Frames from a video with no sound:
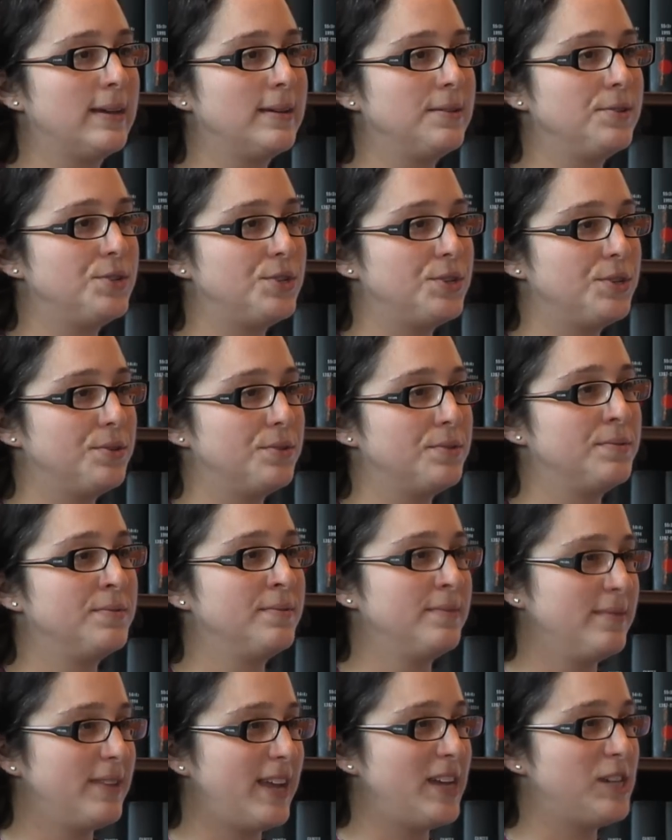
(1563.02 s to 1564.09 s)
into
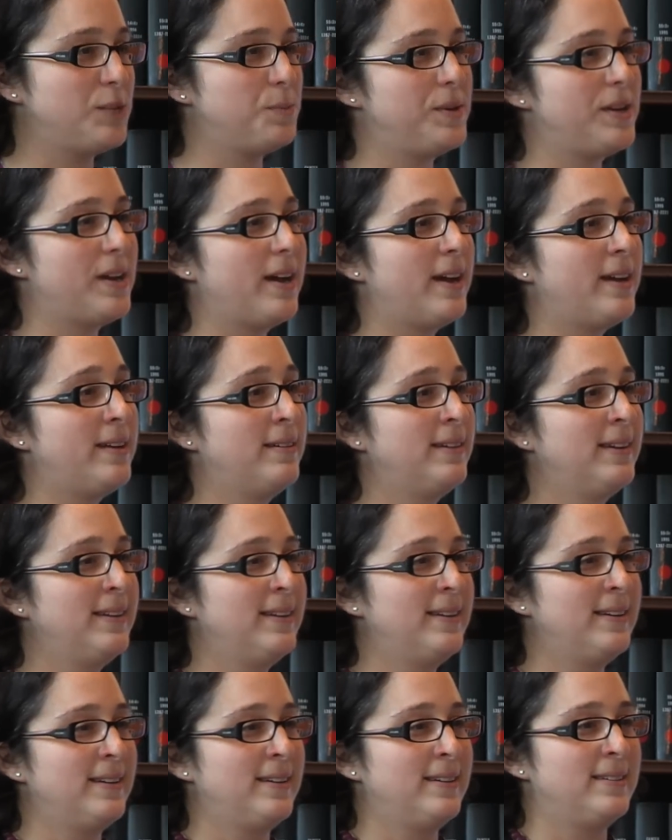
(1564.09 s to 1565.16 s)
the HPI.
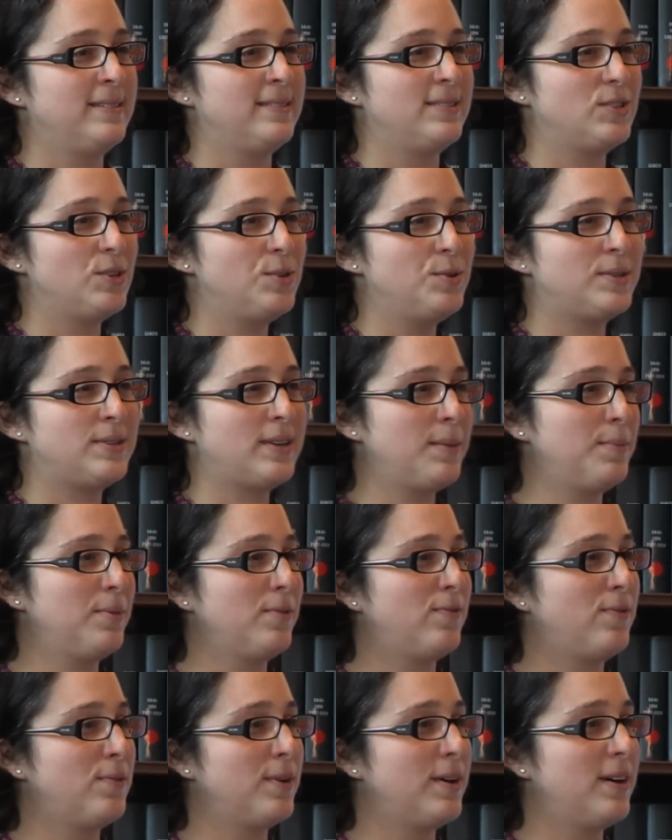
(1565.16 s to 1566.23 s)
So you said
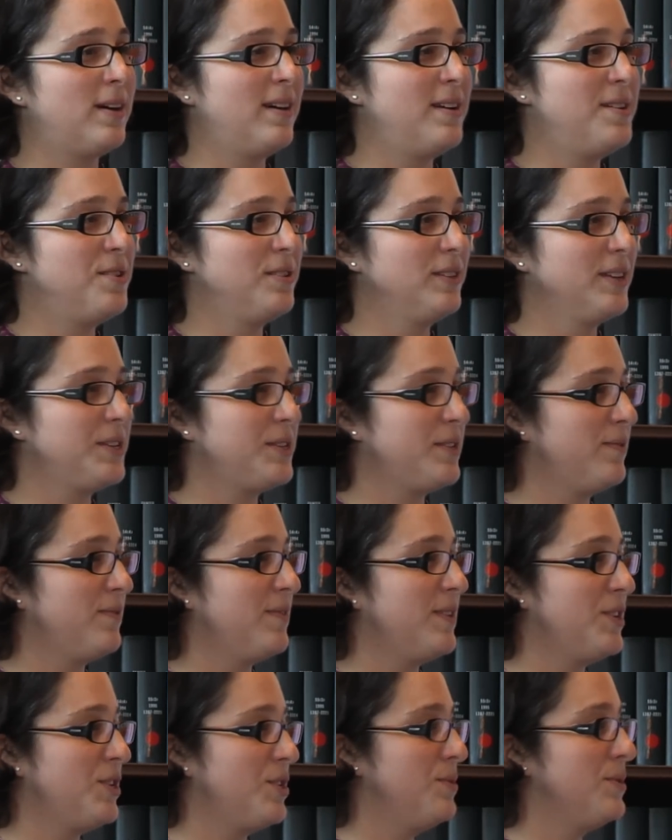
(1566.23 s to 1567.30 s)
before in your list of
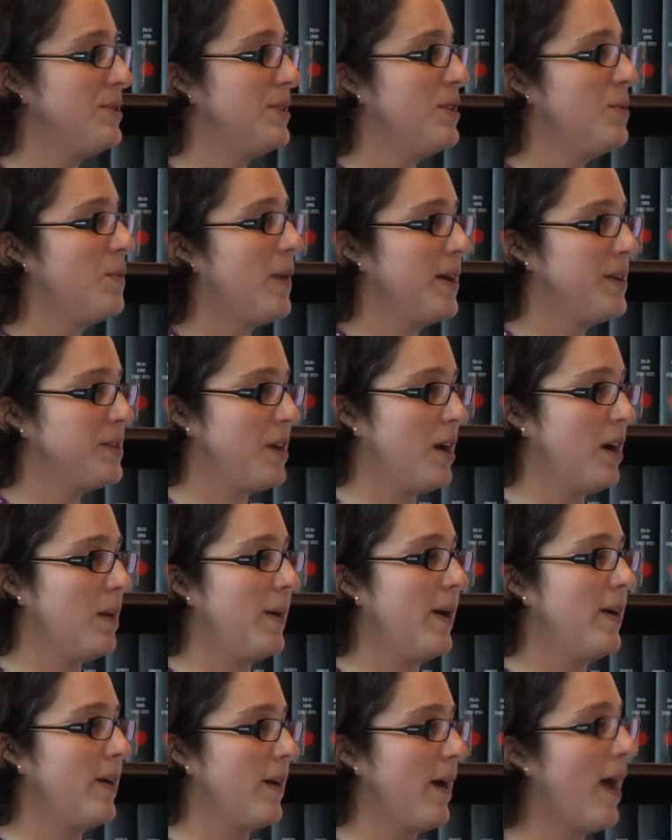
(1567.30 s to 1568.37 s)
issues that you want to talk
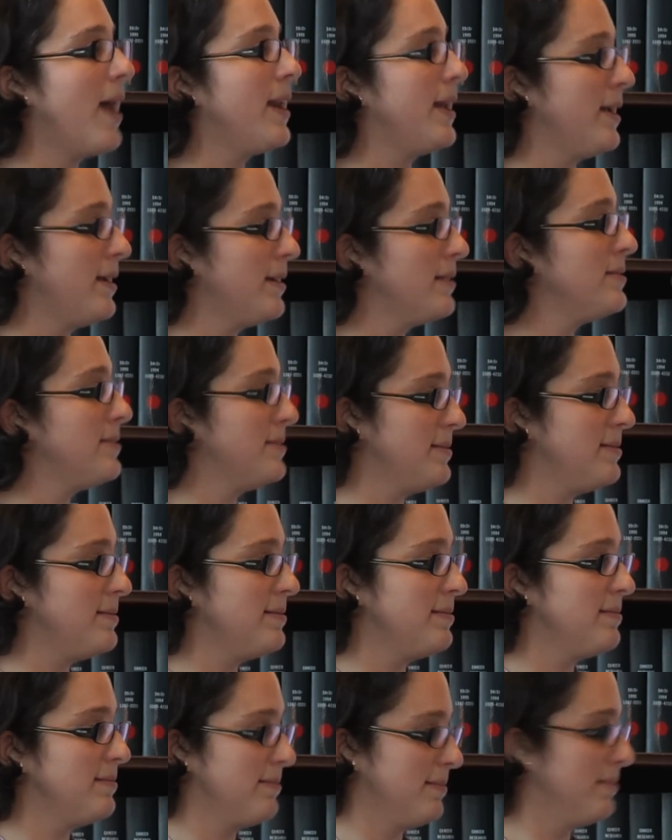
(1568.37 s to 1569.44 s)
about your headache.
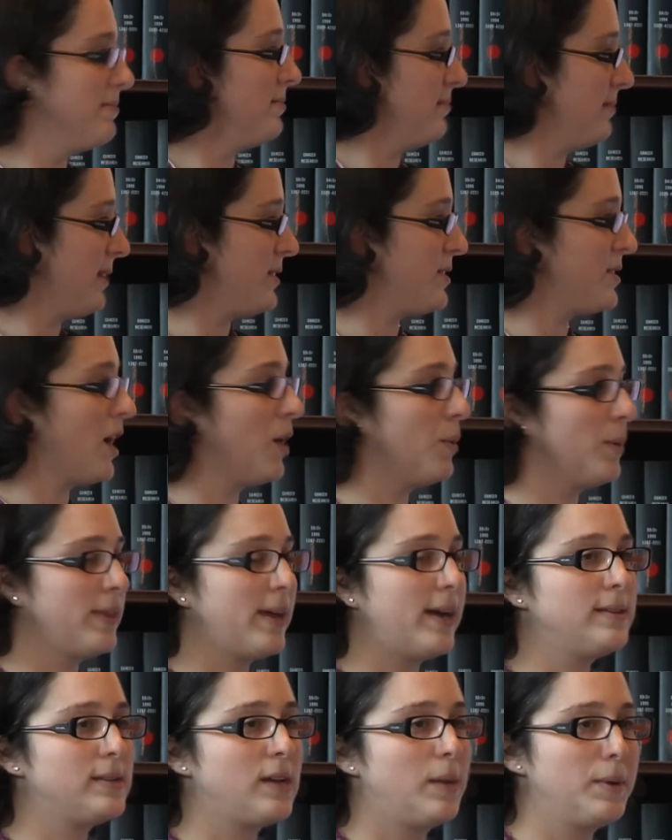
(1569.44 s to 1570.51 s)
Let's start with
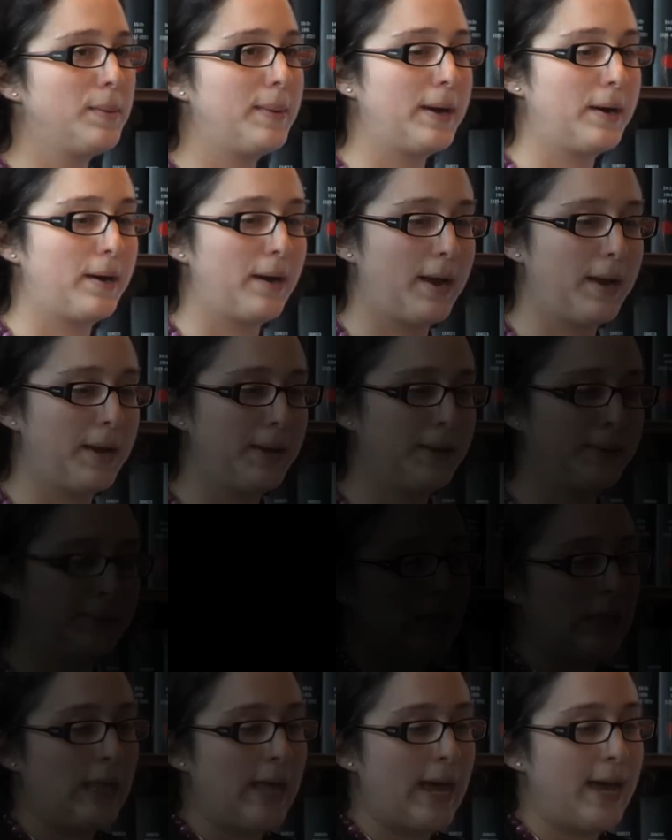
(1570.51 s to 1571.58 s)
that. Tell me about your headache.
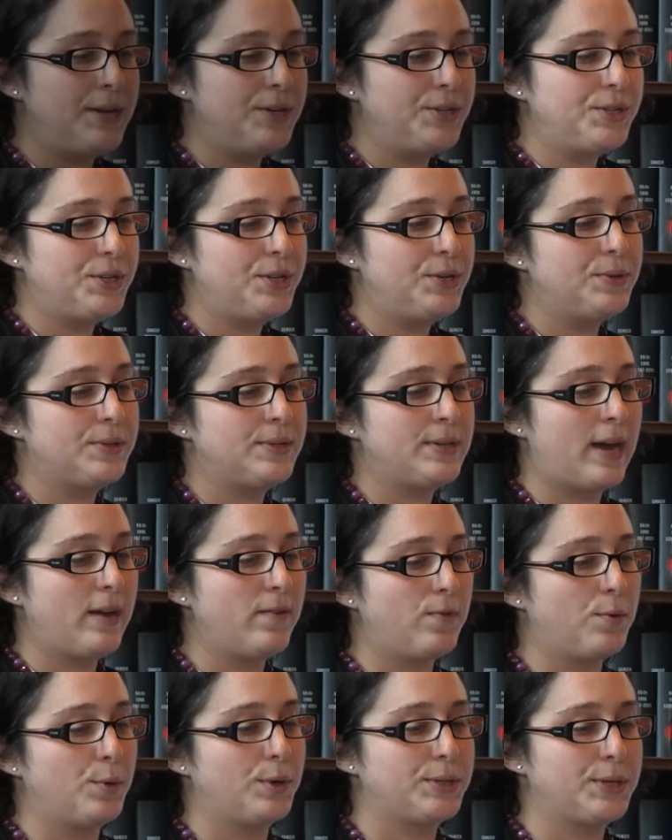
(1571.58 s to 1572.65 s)
Then to use
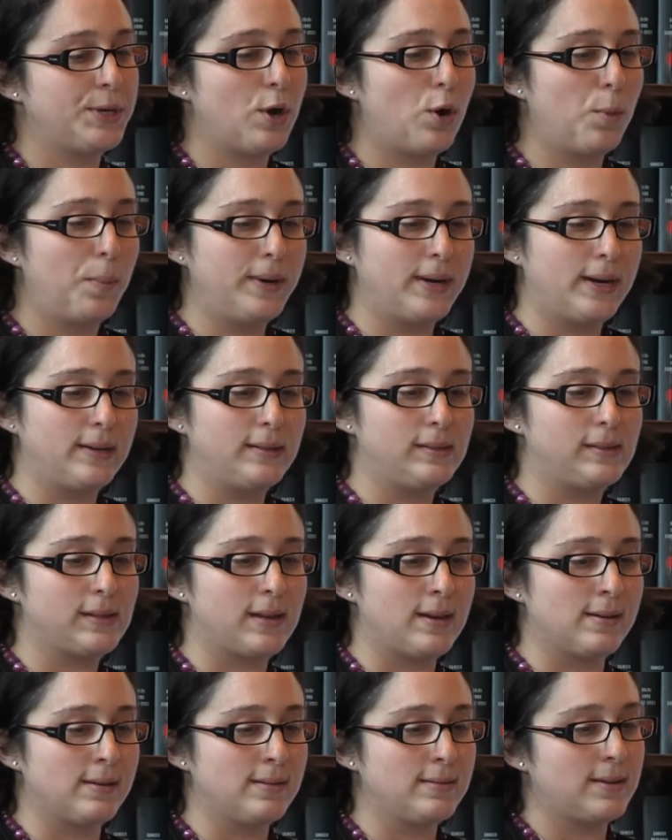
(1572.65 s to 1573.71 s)
non-focusing open-ended
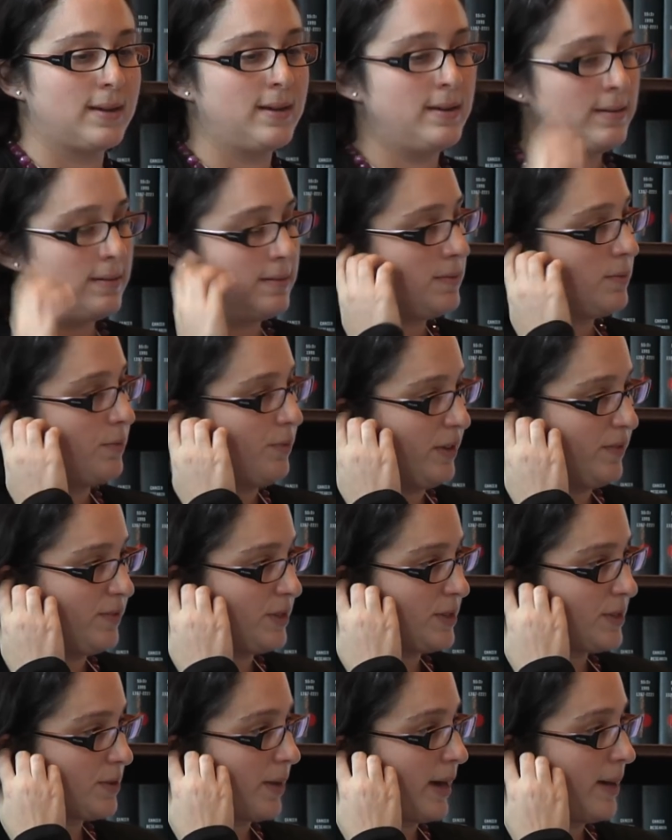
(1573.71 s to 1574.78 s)
skills, and we've
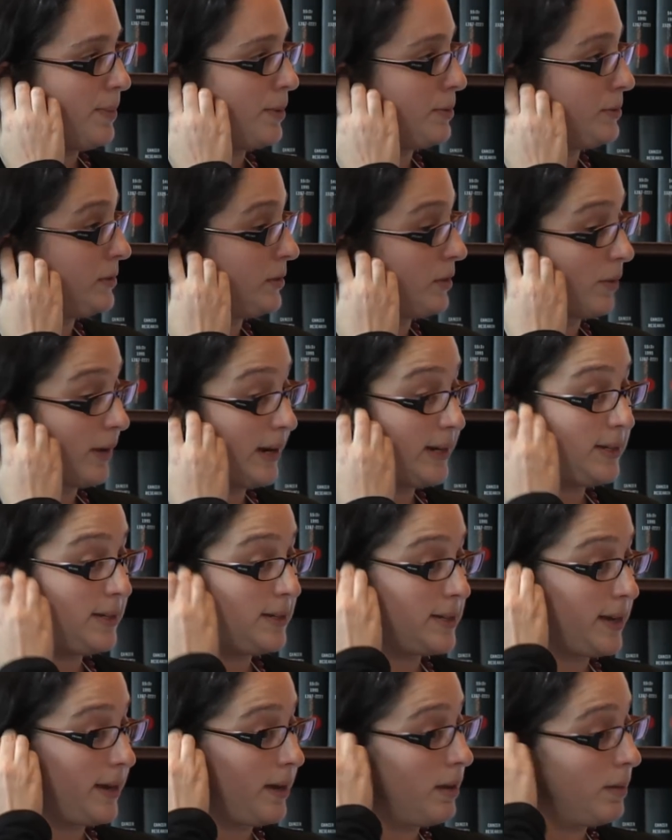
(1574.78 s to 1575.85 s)
described those in great
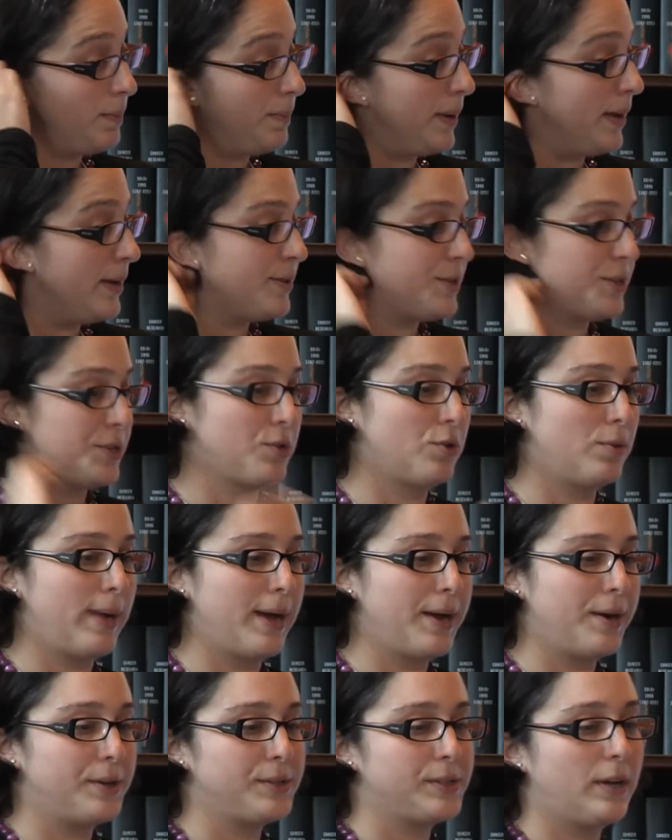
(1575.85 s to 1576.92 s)
detail, but just to
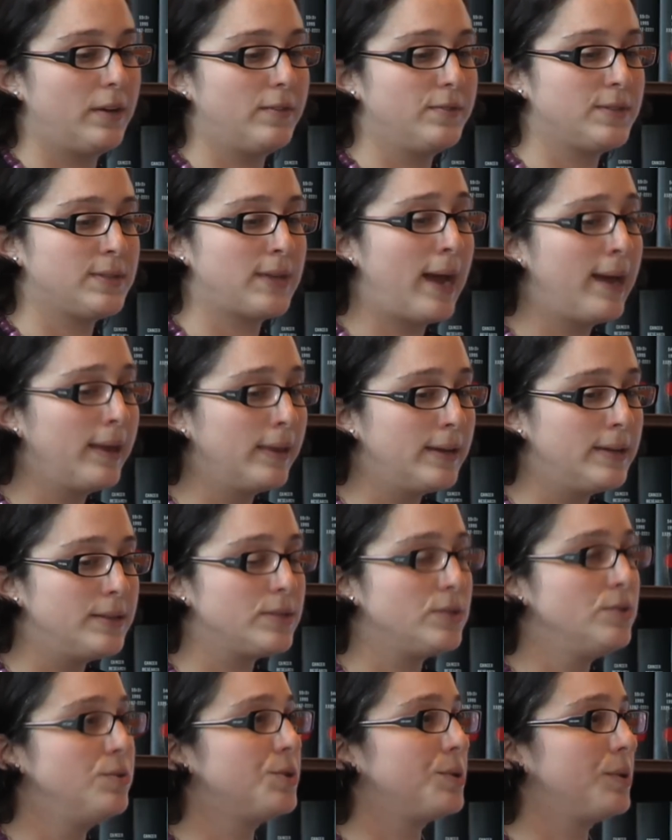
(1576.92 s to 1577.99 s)
remind ourselves,
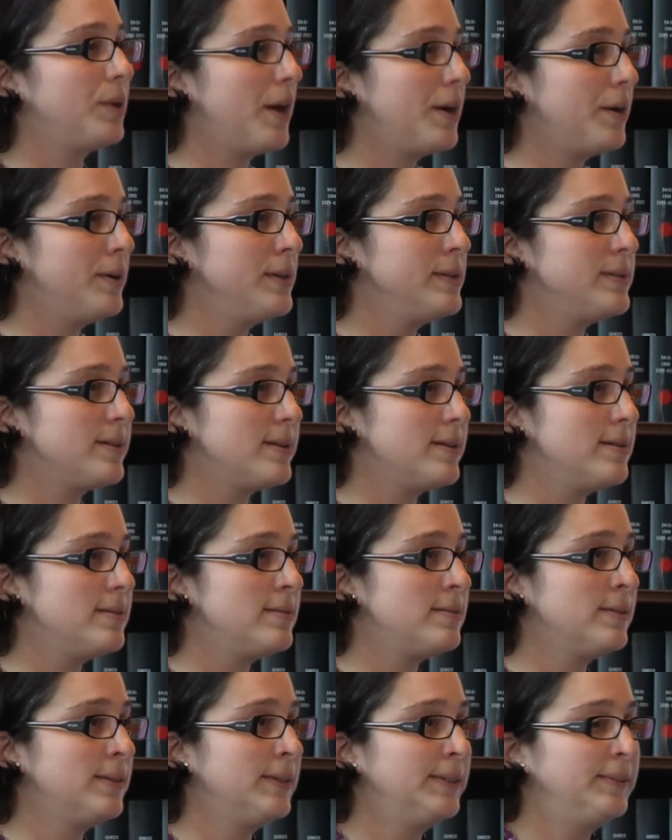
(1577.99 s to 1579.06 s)
silence, neutral
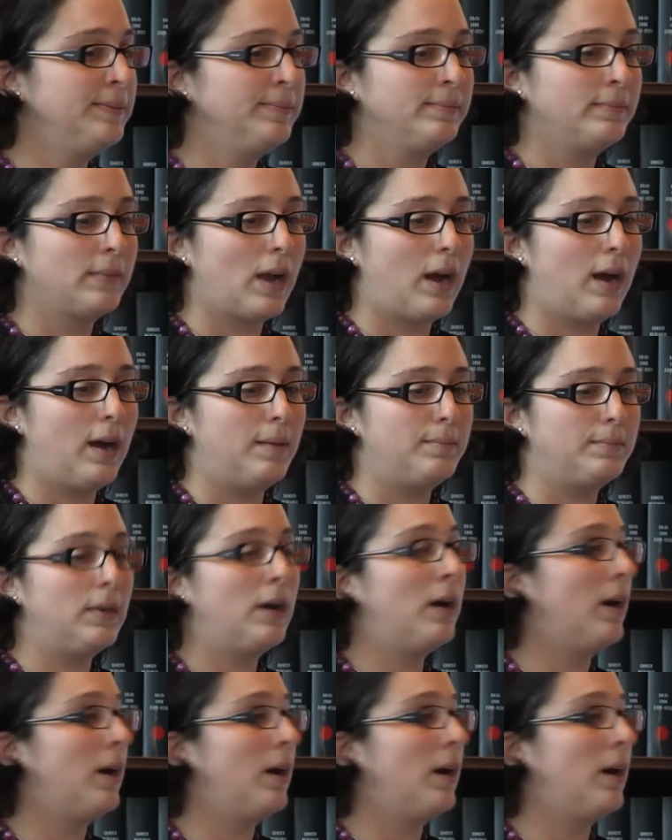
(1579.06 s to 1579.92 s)
utterances, and